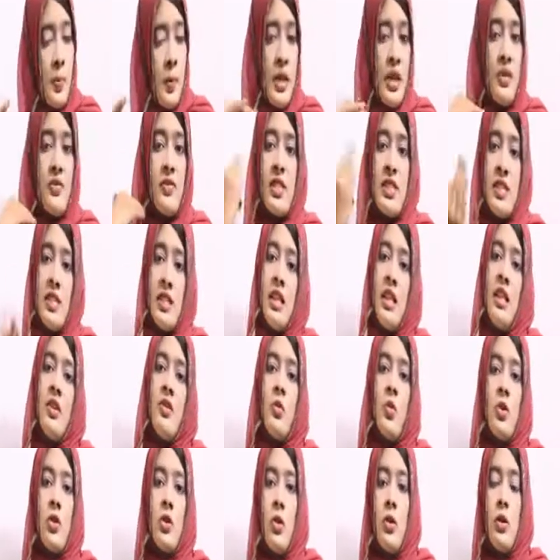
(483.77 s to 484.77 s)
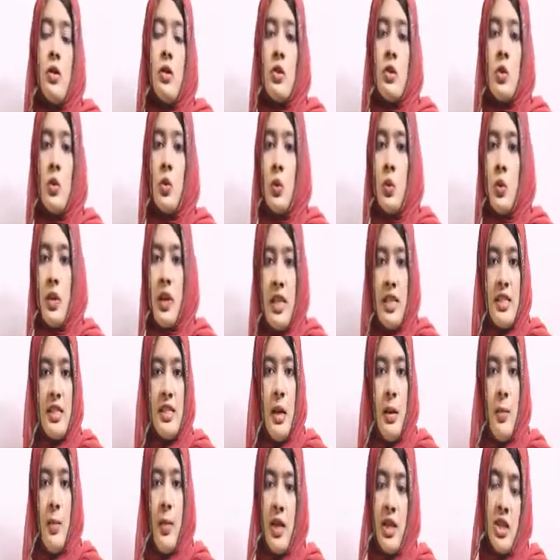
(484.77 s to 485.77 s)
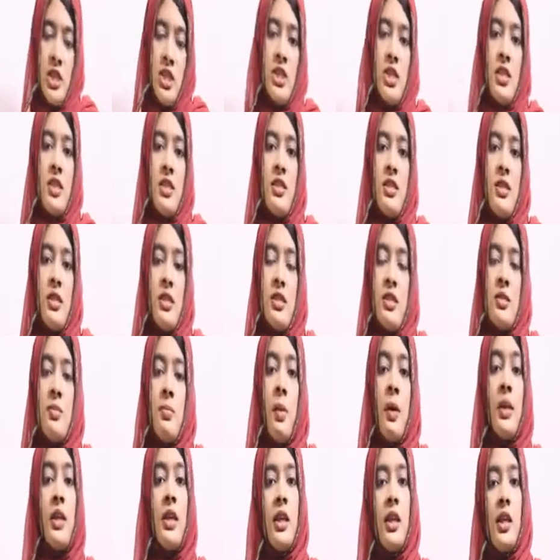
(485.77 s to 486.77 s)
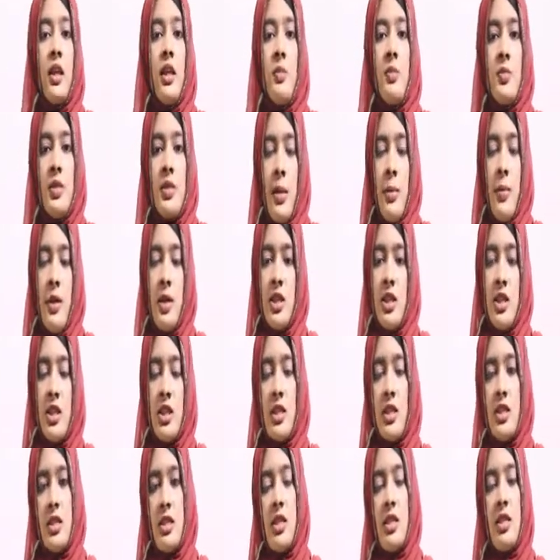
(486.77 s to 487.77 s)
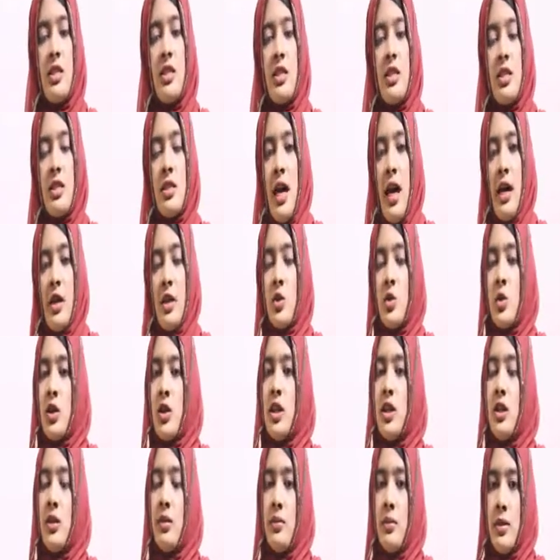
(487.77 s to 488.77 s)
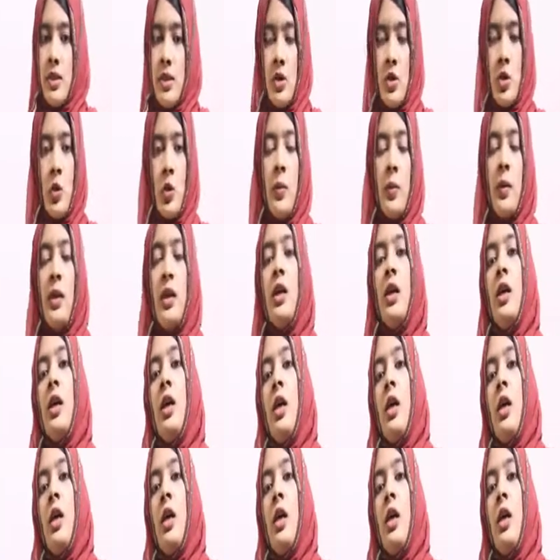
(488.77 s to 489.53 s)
previously it was also known as sebaceous cyst. But the term sebaceous cyst is actually a misnomer.